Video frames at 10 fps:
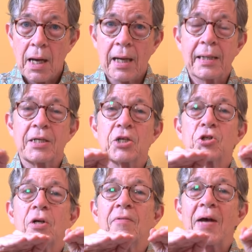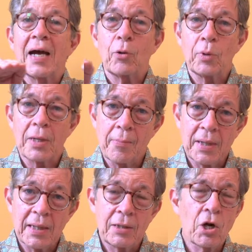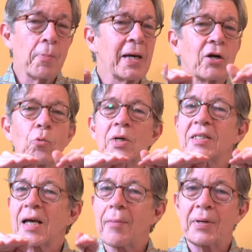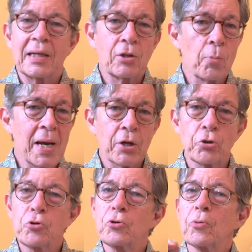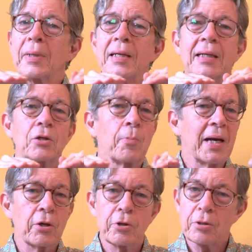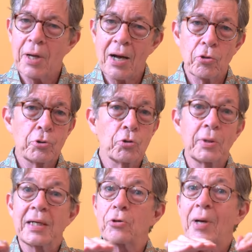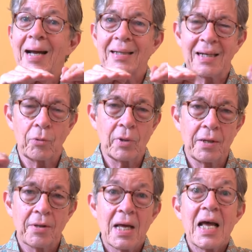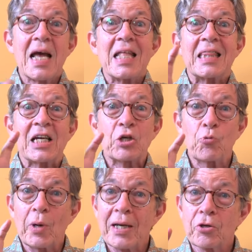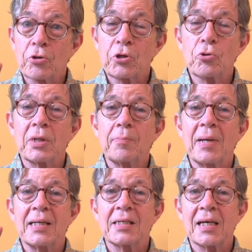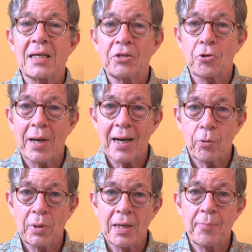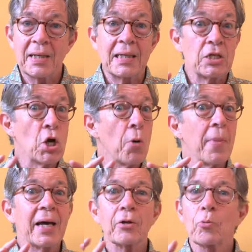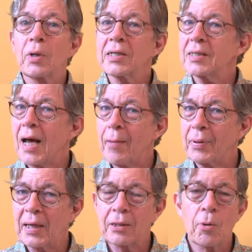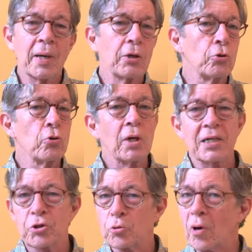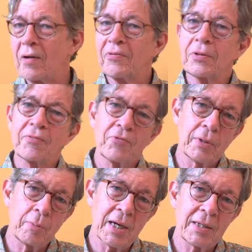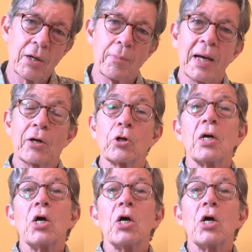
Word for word: a condition of equanimity, no matter what's happening, no matter who you're meeting, no matter you're, how you're interacting with. The greater you can maintain your equanimity, no matter what is happening, no matter who cuts you off on the freeway, no matter